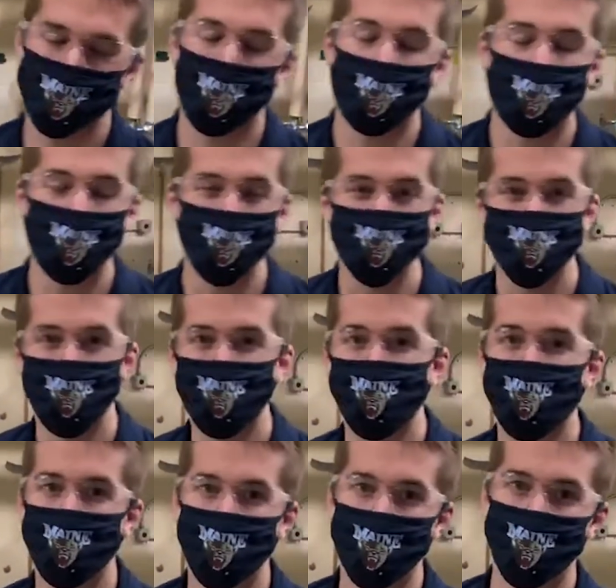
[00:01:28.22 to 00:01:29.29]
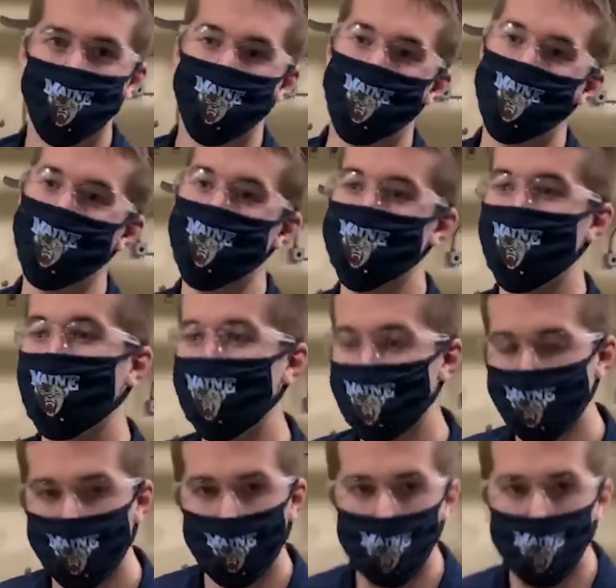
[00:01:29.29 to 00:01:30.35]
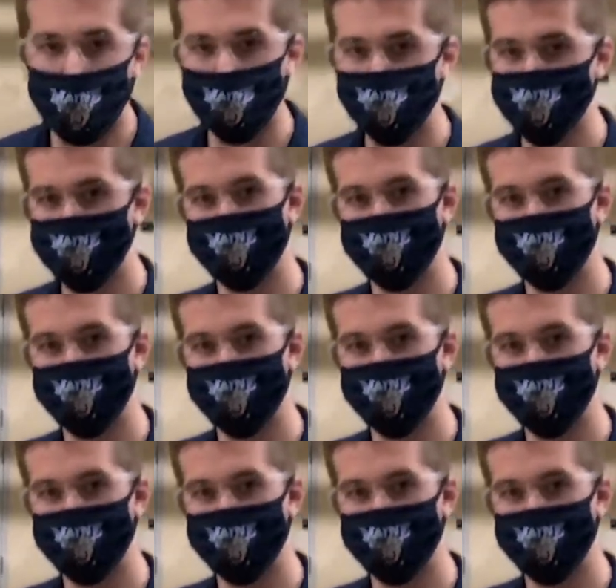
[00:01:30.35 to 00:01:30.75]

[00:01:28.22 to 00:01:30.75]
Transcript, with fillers: Walton had said it, uh, it does ethanol water